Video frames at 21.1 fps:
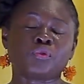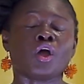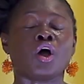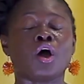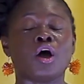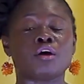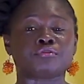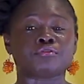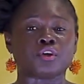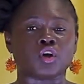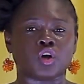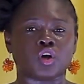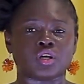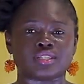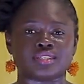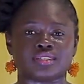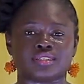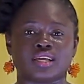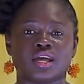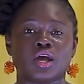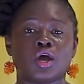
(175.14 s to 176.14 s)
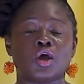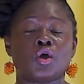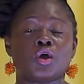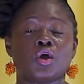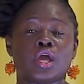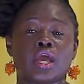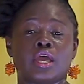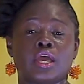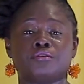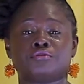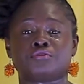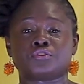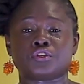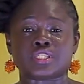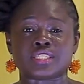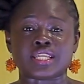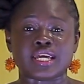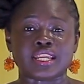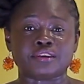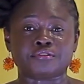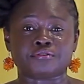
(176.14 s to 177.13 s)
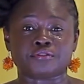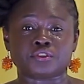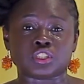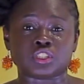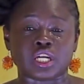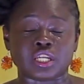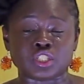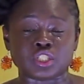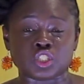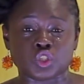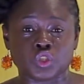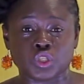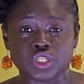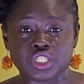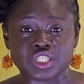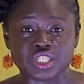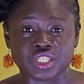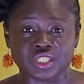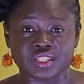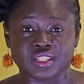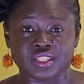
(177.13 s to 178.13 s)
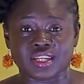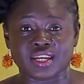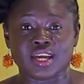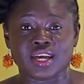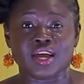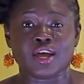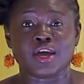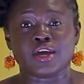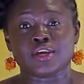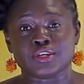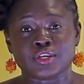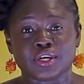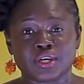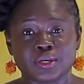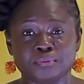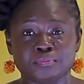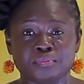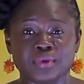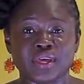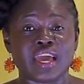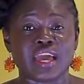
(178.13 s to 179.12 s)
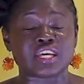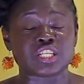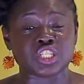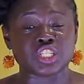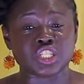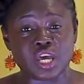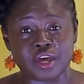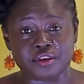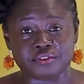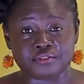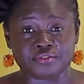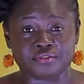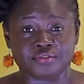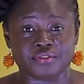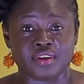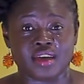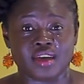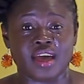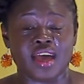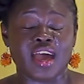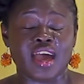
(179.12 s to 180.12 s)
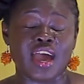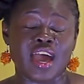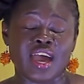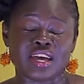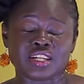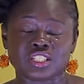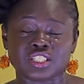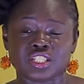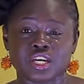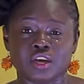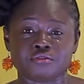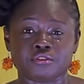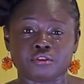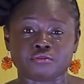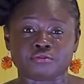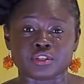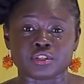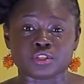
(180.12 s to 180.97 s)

Of course, if you study food and nutrition, you can be a chef, head chef of a